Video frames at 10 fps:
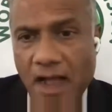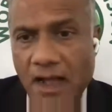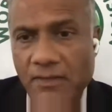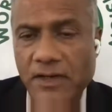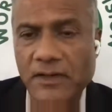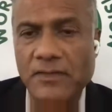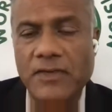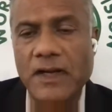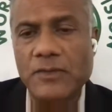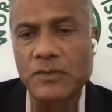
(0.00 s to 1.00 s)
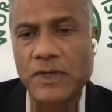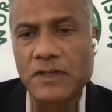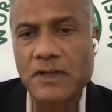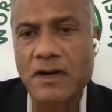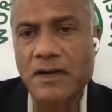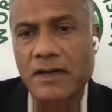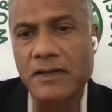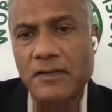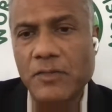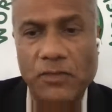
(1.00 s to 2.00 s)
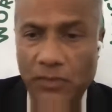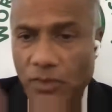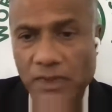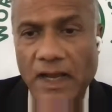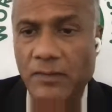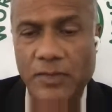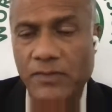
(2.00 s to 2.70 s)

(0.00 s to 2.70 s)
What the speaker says: After the farms were started, before that,